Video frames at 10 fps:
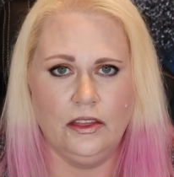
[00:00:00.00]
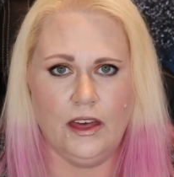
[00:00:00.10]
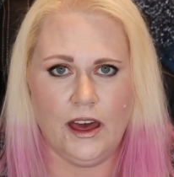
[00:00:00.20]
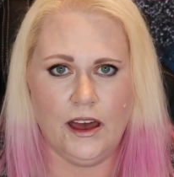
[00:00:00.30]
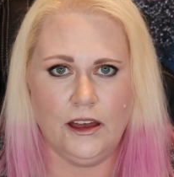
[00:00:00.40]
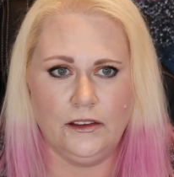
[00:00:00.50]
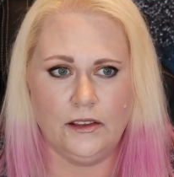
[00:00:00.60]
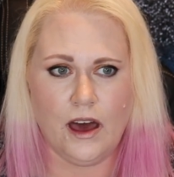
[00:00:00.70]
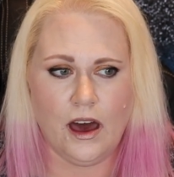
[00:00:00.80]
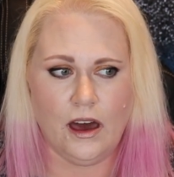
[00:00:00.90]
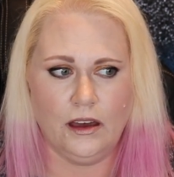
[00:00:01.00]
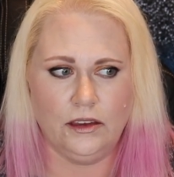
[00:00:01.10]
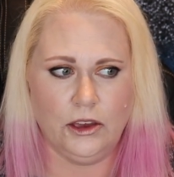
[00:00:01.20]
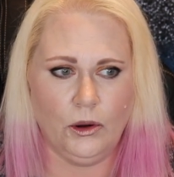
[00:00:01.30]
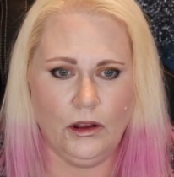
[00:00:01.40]
that
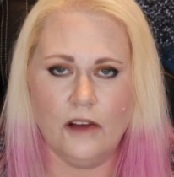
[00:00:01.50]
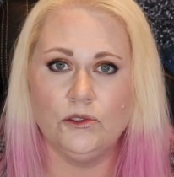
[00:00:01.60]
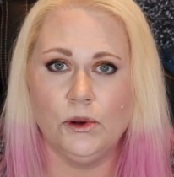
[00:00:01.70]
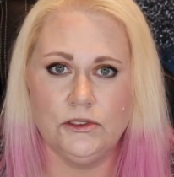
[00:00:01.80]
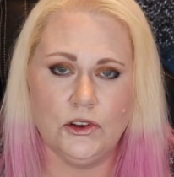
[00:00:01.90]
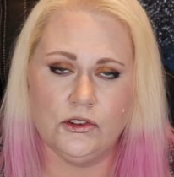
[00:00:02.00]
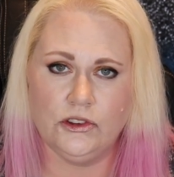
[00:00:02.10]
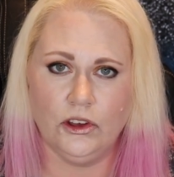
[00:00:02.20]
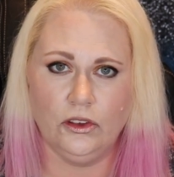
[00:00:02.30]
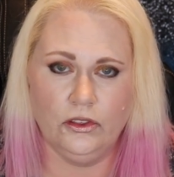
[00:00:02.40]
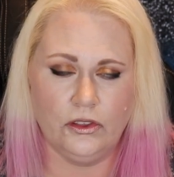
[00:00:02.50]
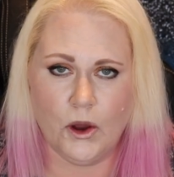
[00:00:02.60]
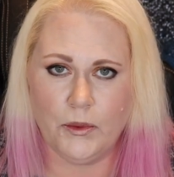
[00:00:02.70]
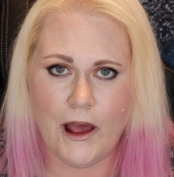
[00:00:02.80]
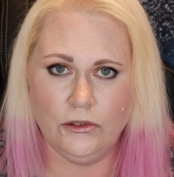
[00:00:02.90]
uh, your loved ones are still
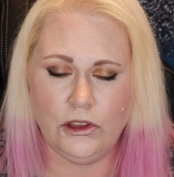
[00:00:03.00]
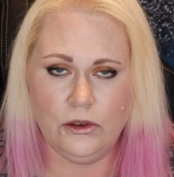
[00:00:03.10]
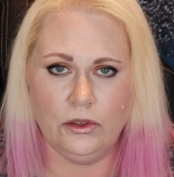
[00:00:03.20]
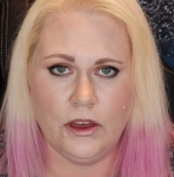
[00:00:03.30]
around you,